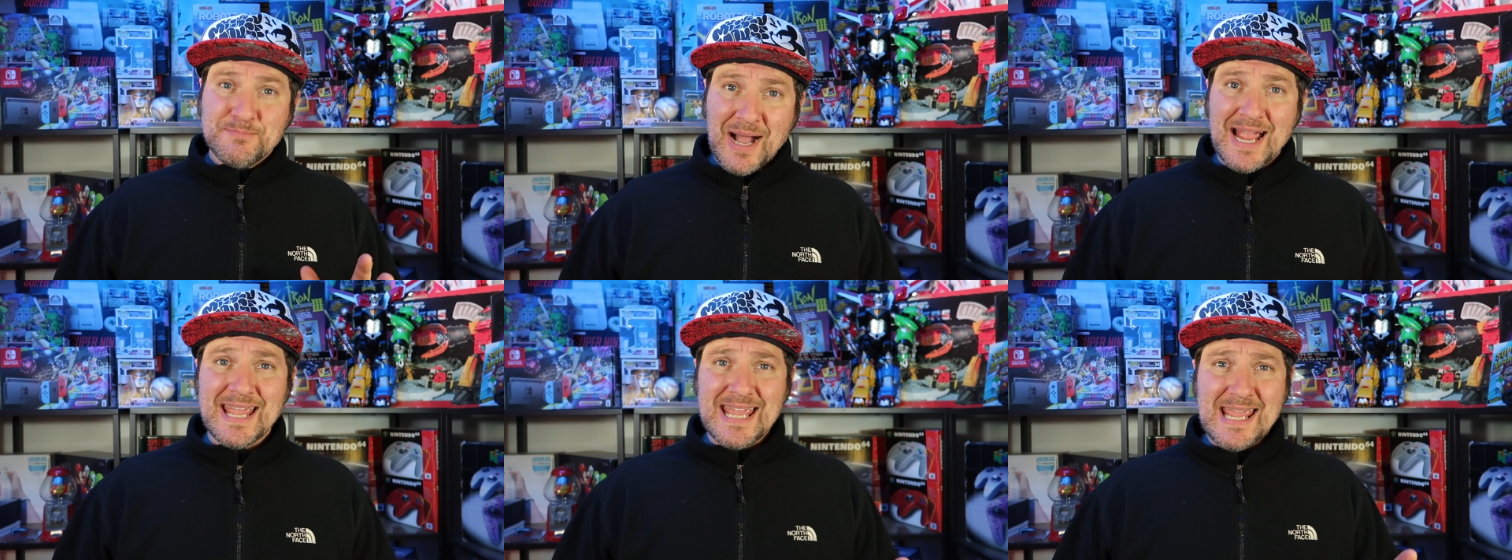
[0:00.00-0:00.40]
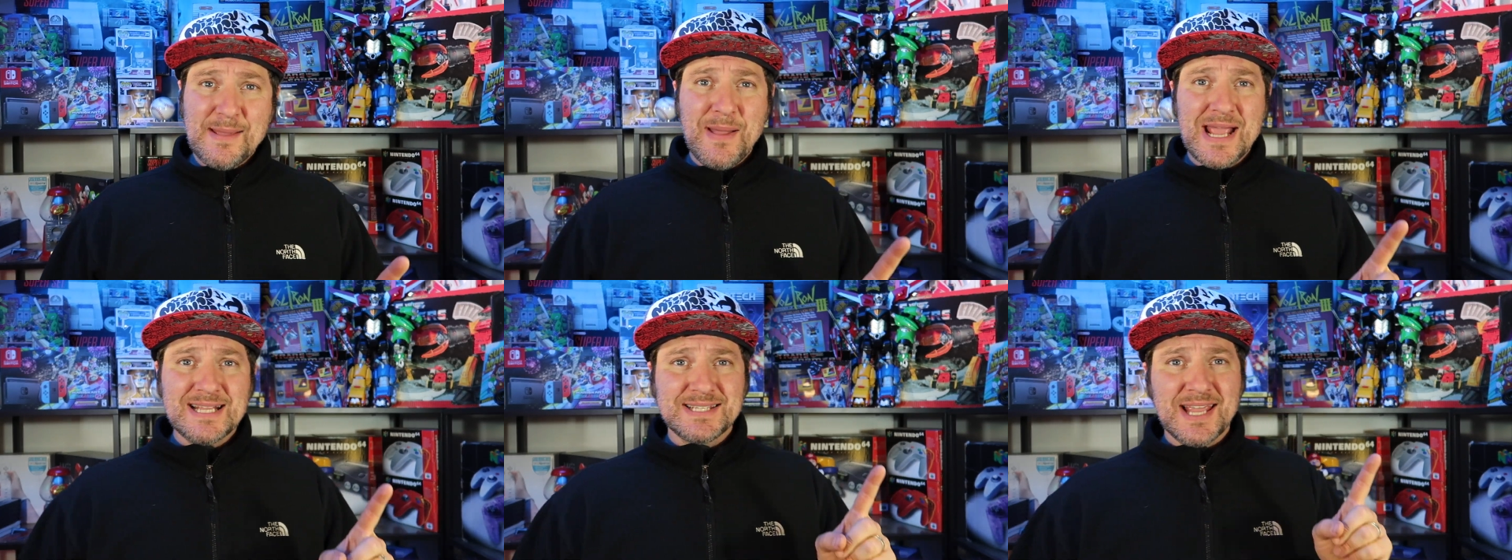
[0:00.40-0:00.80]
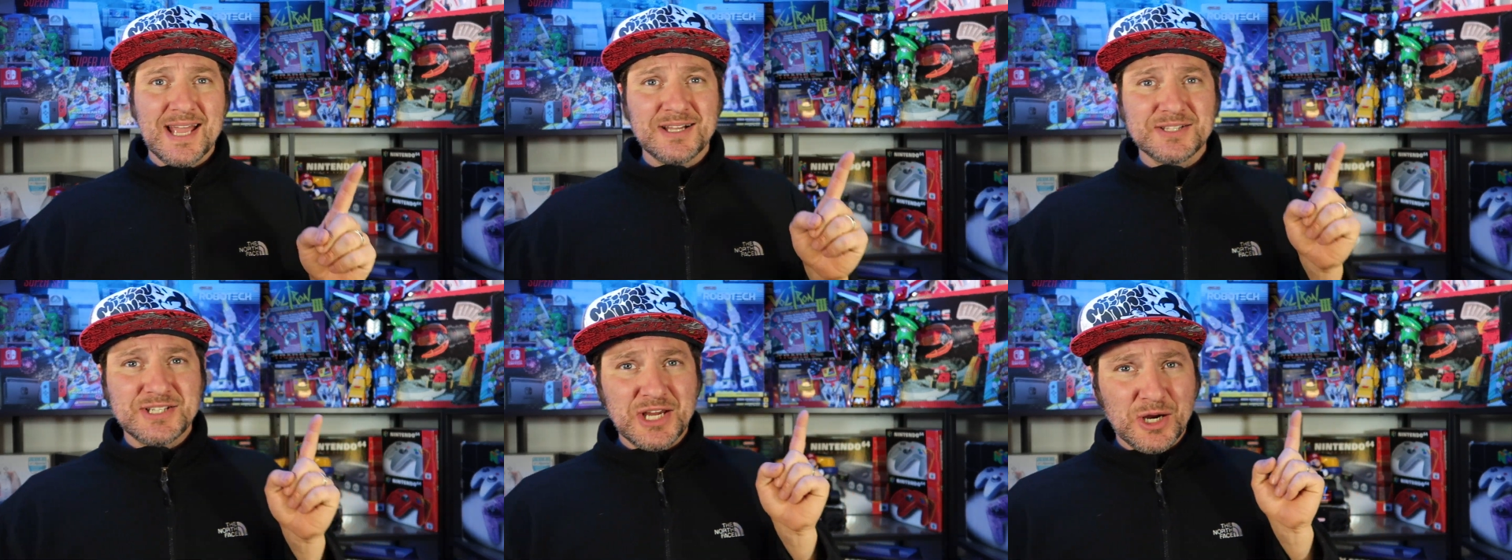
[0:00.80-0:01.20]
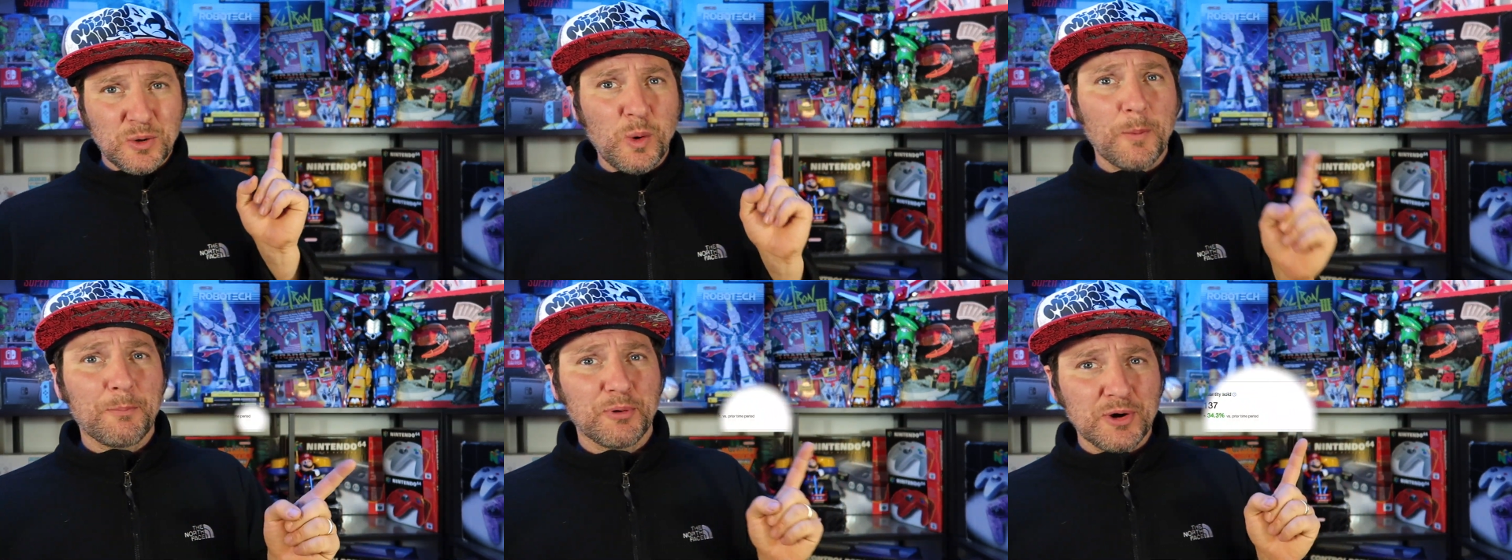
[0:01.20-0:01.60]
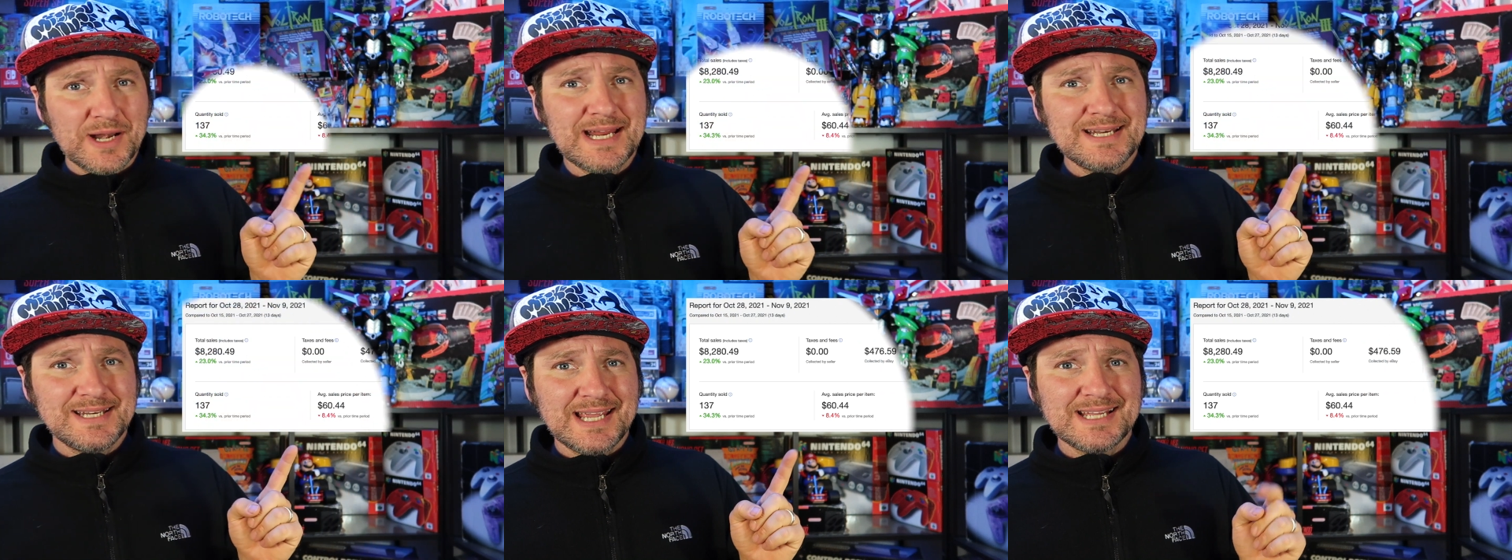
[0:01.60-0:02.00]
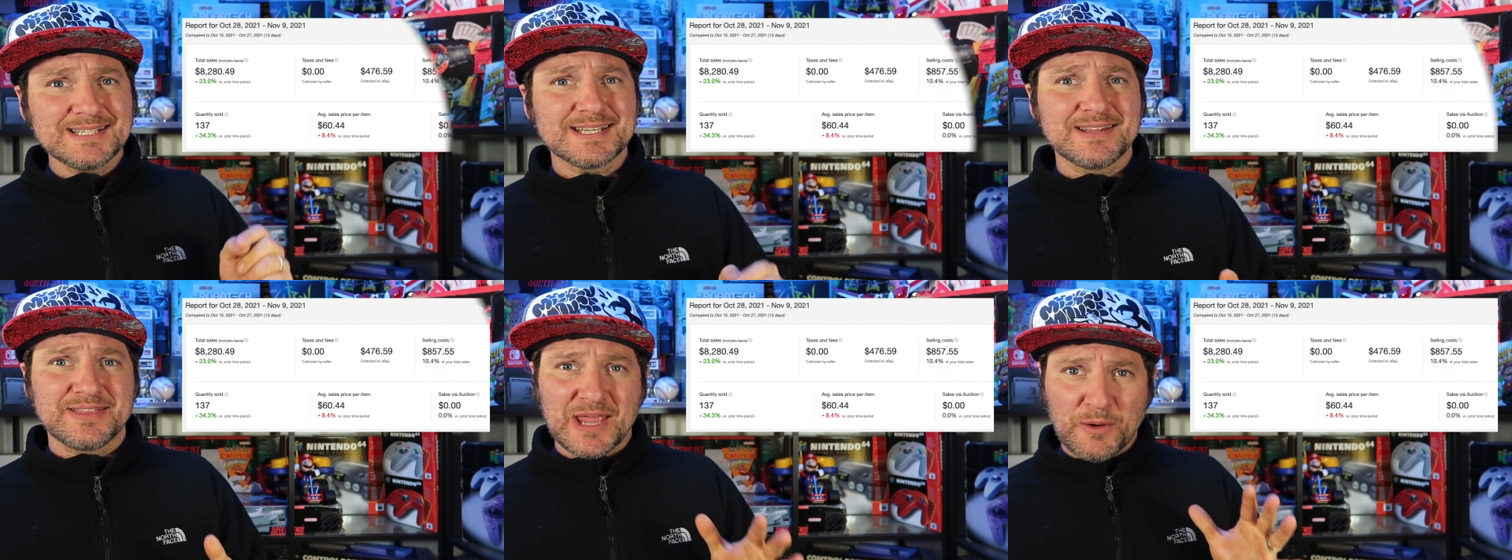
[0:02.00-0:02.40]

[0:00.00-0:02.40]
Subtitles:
My eBay sales here were pretty decent.